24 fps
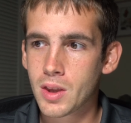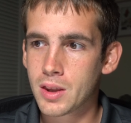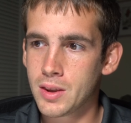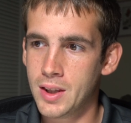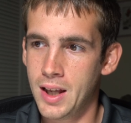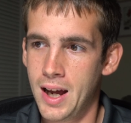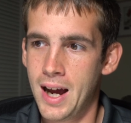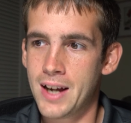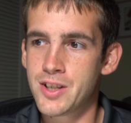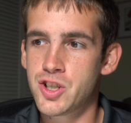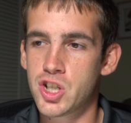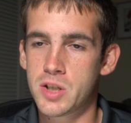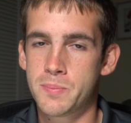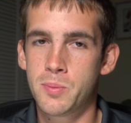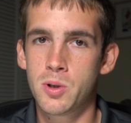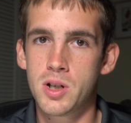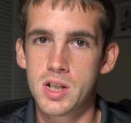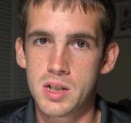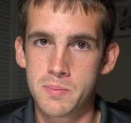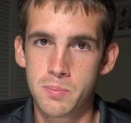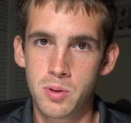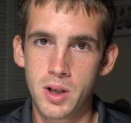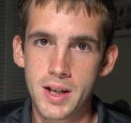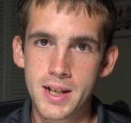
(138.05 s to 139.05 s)
that I just
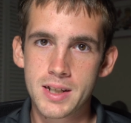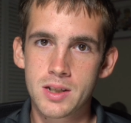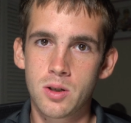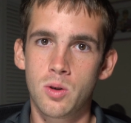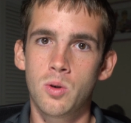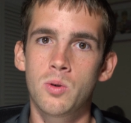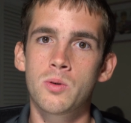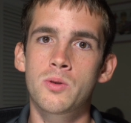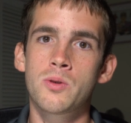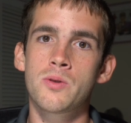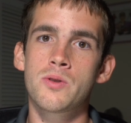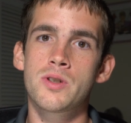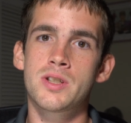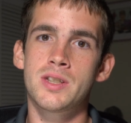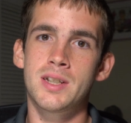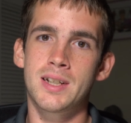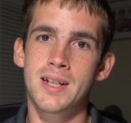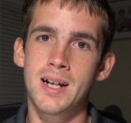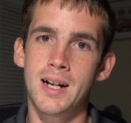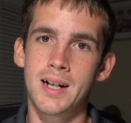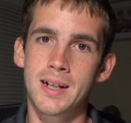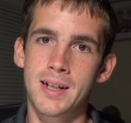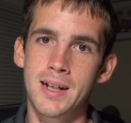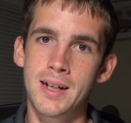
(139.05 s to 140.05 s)
put as placeholders
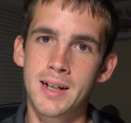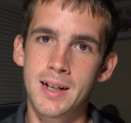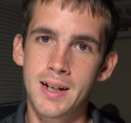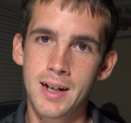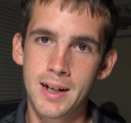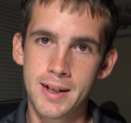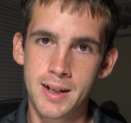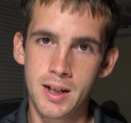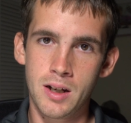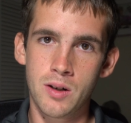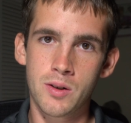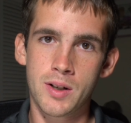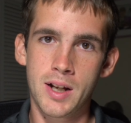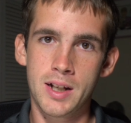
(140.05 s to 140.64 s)
to kind of get an idea.